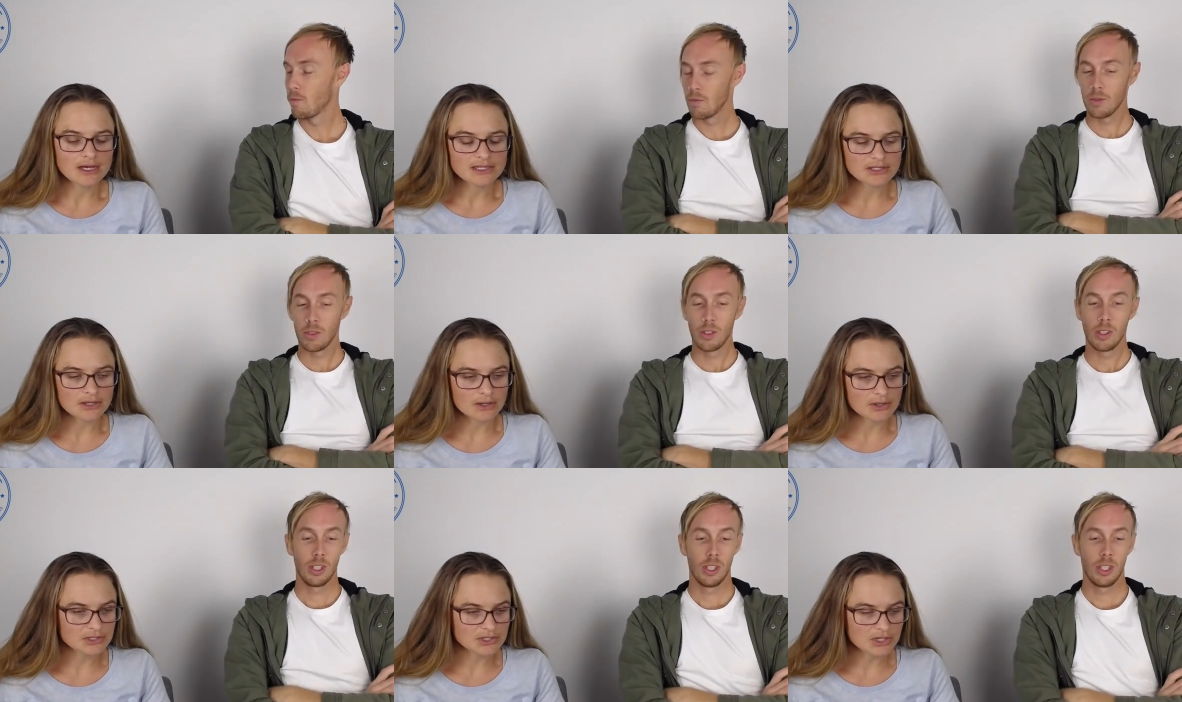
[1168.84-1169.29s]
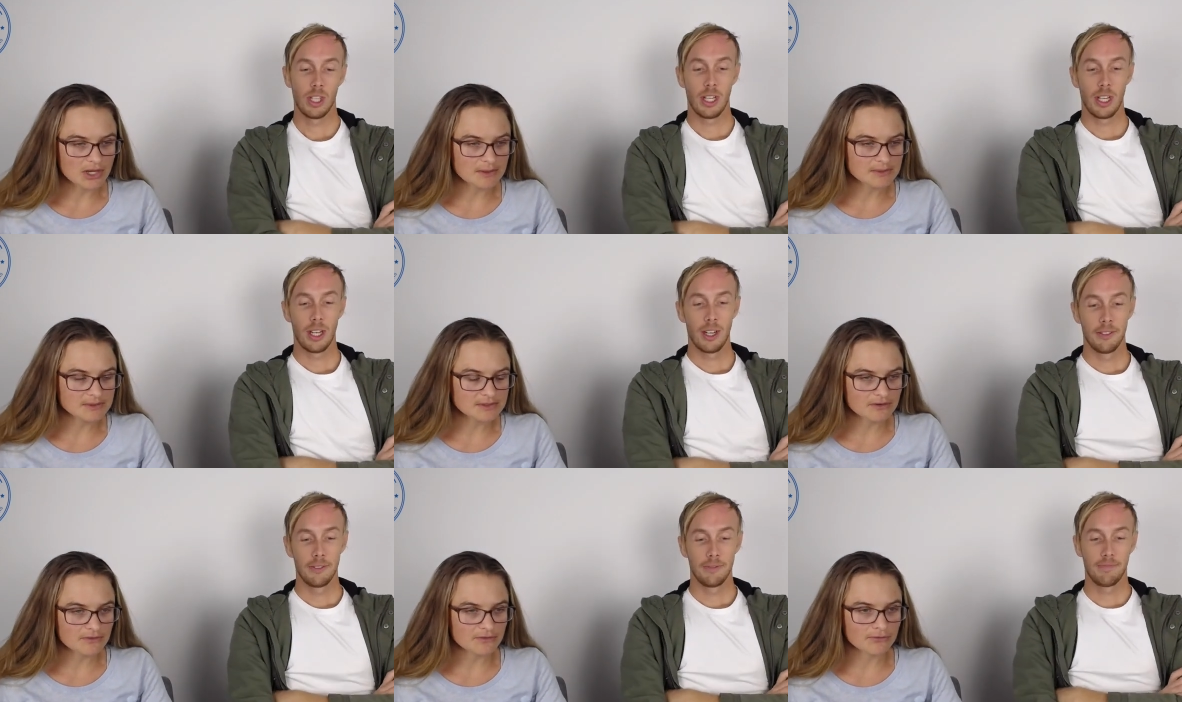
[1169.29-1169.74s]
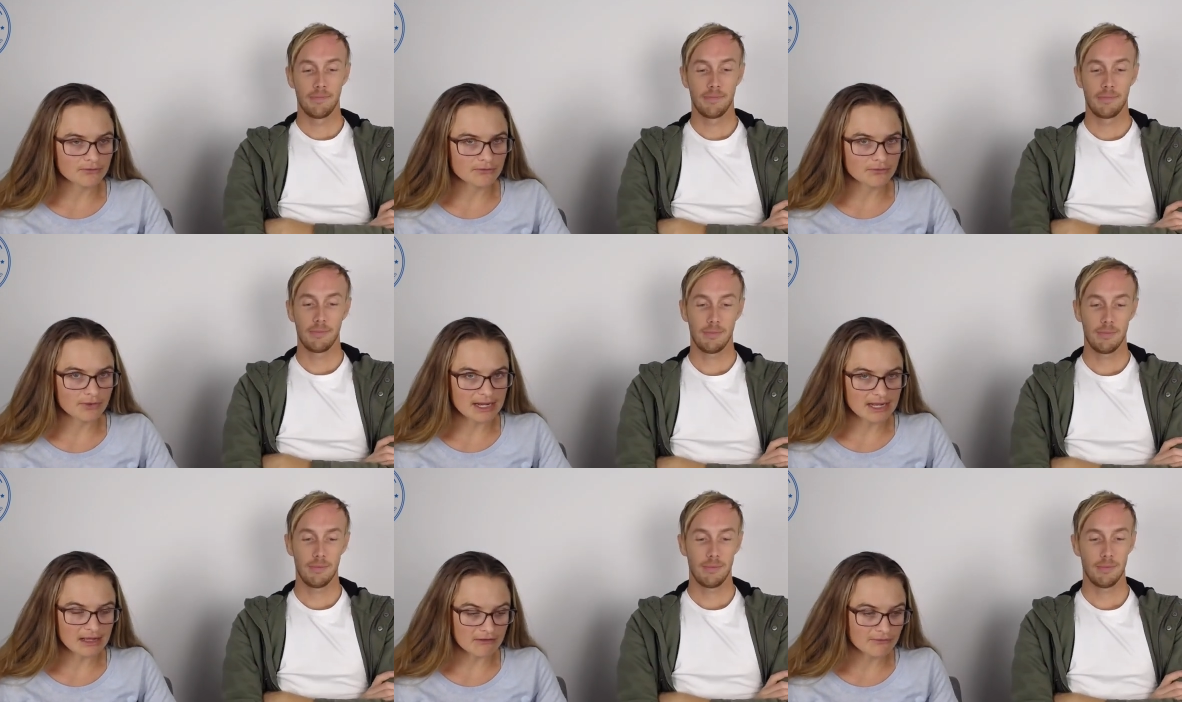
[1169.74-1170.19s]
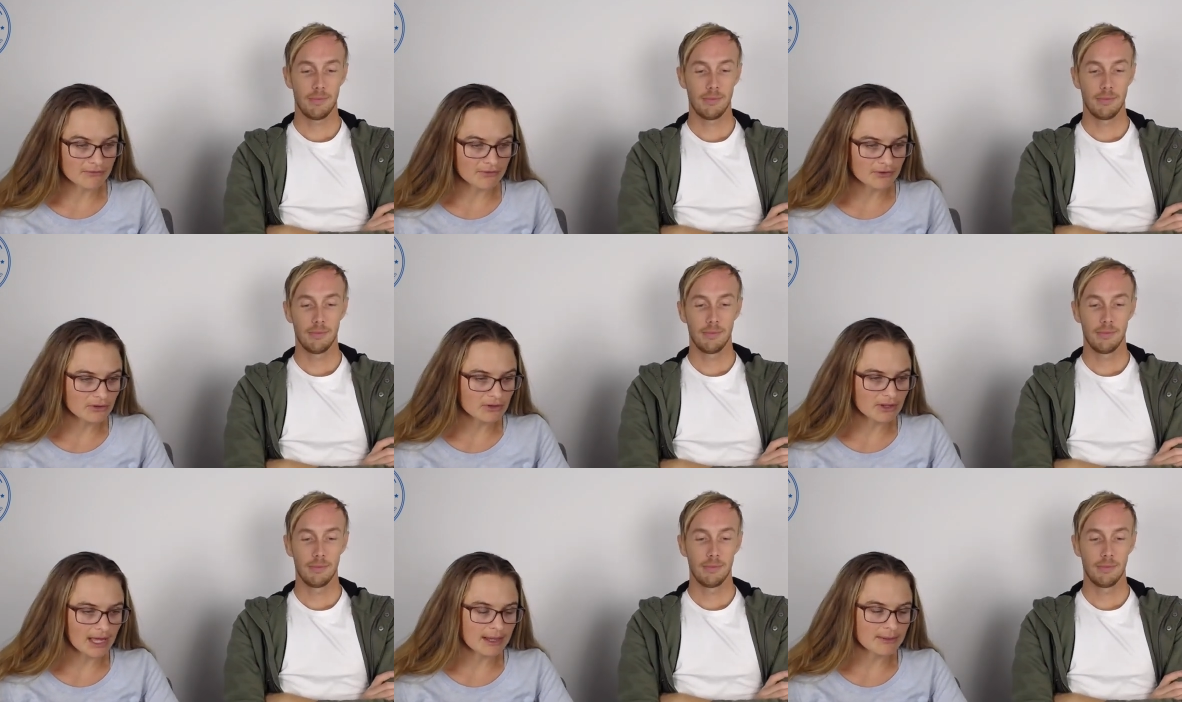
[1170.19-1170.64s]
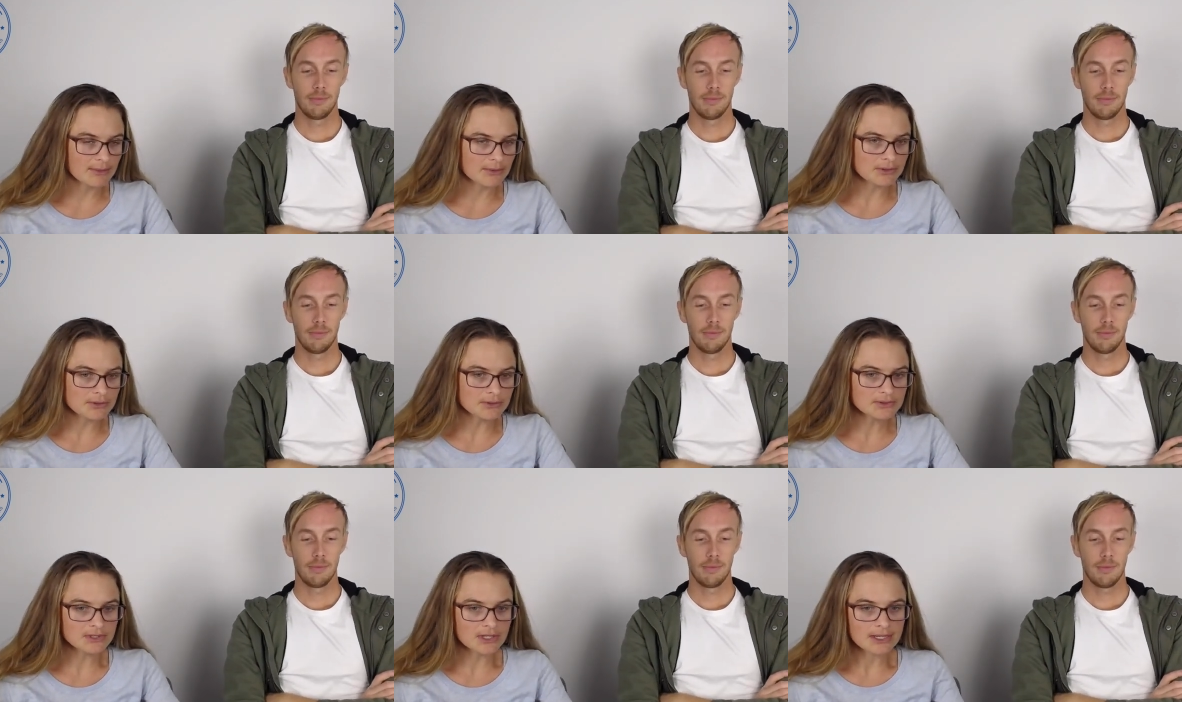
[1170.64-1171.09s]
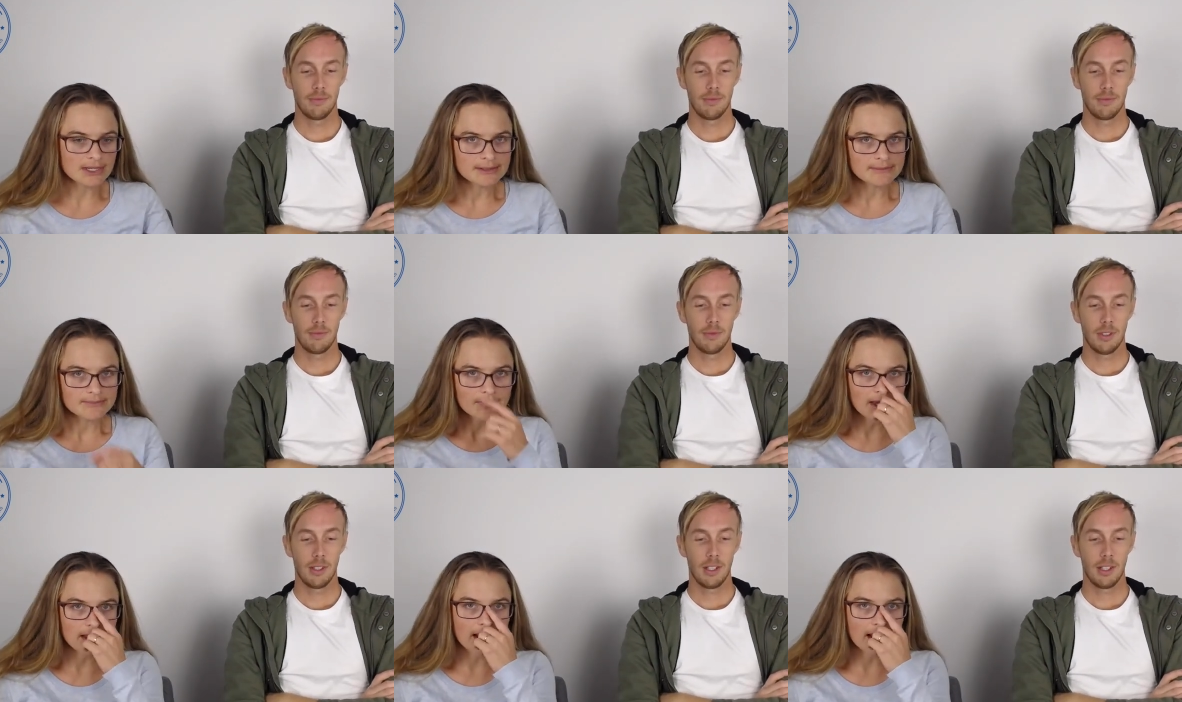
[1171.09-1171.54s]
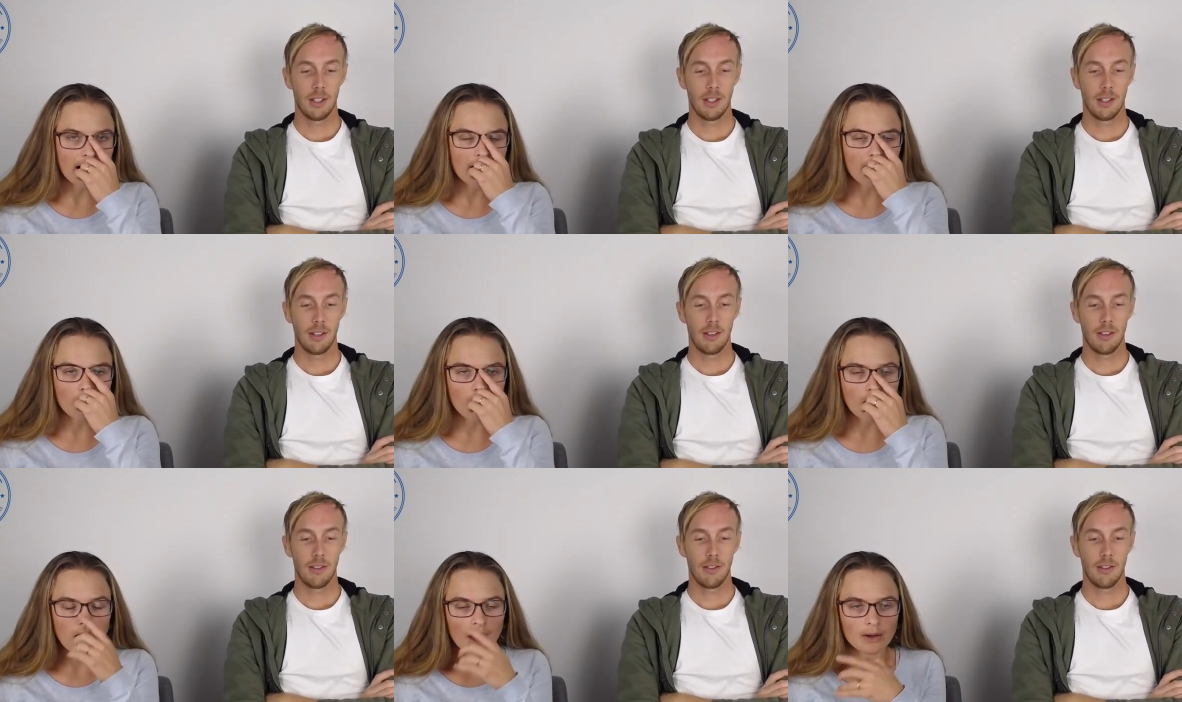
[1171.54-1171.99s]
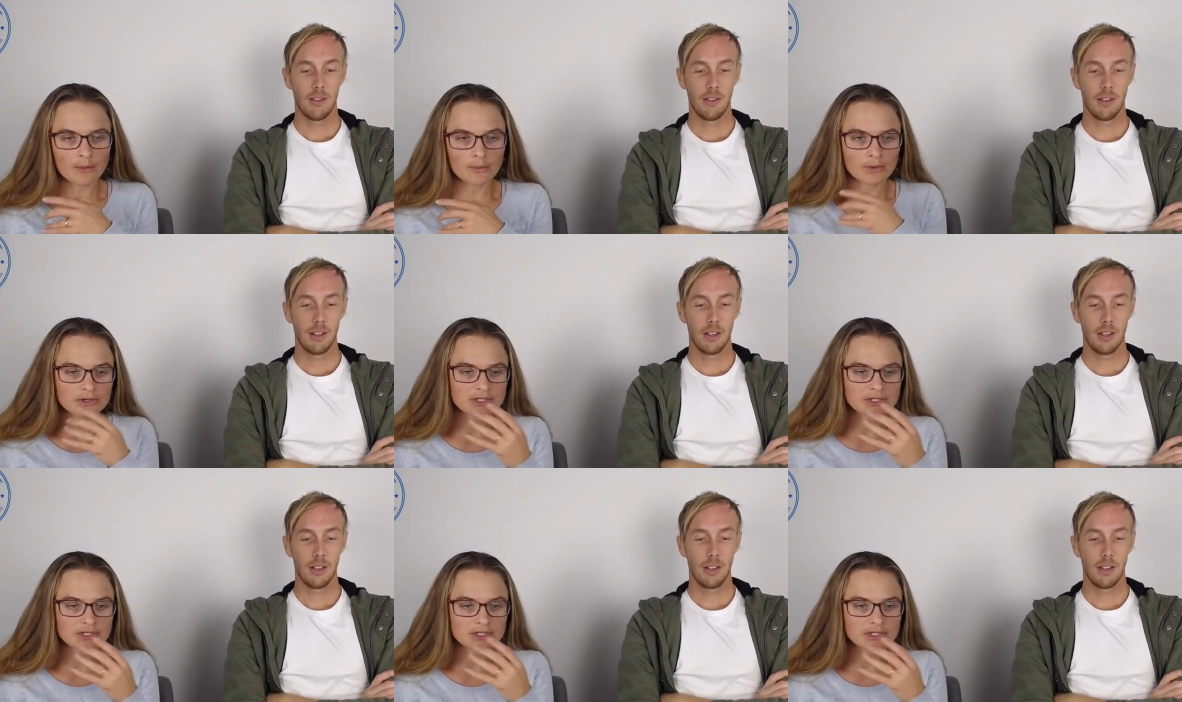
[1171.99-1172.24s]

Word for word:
Speaker 1: So in terms of reading food labels, and how I would